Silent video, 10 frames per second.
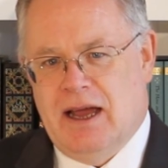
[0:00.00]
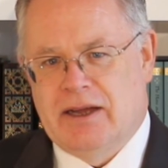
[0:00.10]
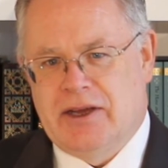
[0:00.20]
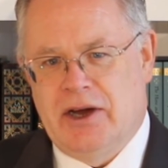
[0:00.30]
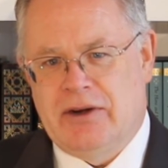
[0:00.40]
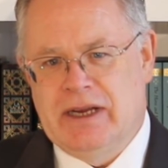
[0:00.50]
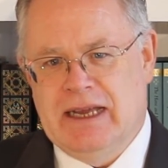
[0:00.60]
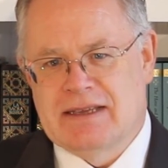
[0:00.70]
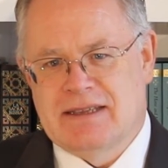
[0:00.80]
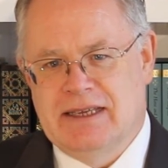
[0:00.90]

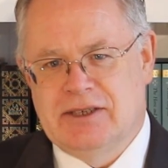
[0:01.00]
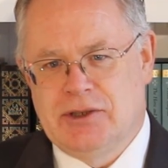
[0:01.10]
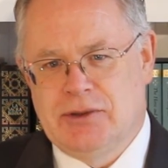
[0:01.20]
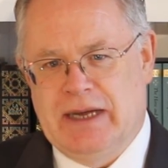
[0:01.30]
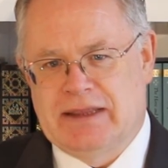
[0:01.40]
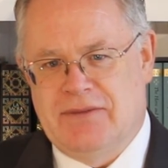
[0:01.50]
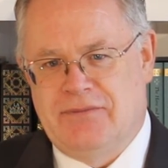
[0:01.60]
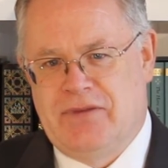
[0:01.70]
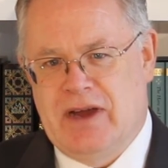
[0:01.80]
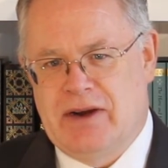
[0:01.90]
occurring as they do at the
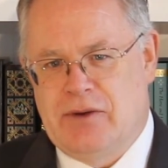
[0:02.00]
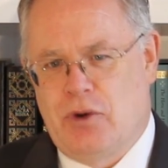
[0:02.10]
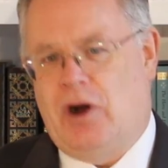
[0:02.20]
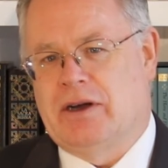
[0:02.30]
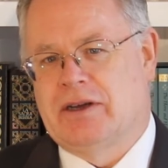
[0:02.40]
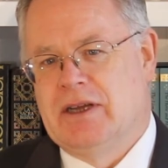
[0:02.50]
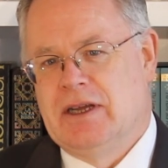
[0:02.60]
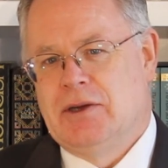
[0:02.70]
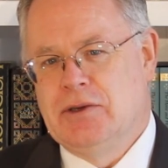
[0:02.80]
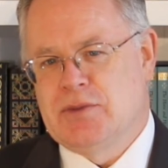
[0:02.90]
very rock
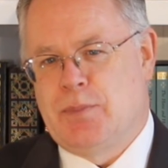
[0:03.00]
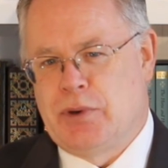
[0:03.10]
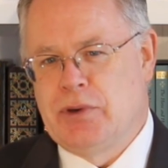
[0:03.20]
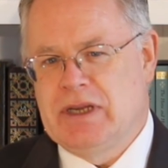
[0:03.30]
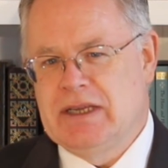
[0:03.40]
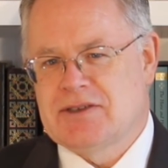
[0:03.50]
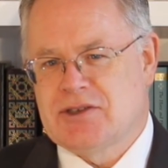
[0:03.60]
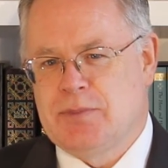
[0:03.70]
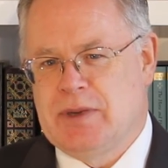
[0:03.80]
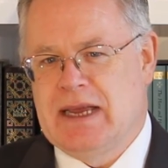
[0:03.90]
whose brooding
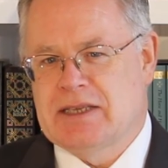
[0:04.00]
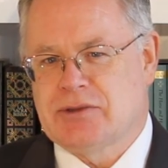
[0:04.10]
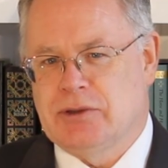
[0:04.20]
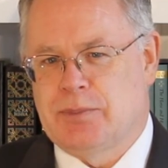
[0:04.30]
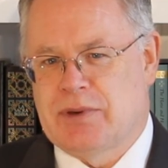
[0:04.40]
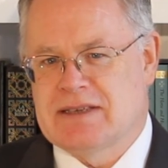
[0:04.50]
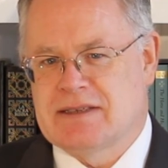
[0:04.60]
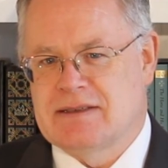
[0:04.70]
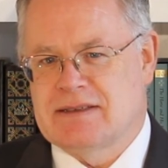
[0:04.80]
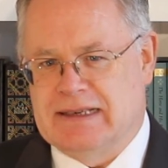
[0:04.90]
supernatural
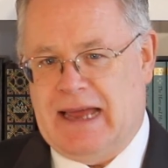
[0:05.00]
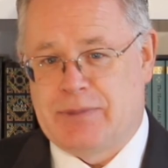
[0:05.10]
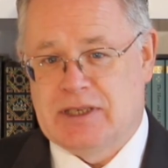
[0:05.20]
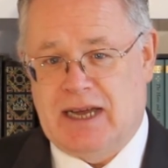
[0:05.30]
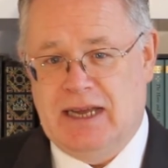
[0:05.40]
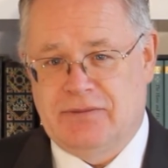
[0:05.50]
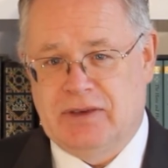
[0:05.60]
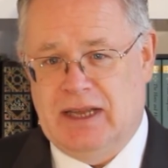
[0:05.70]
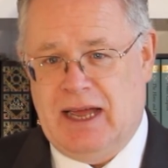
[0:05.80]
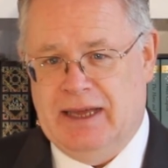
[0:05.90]
presence and appetite
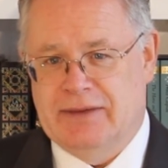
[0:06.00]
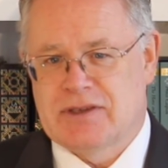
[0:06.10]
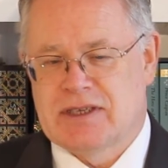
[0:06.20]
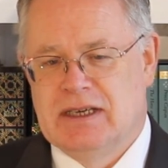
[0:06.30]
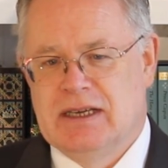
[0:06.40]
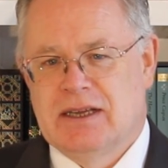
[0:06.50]
for lives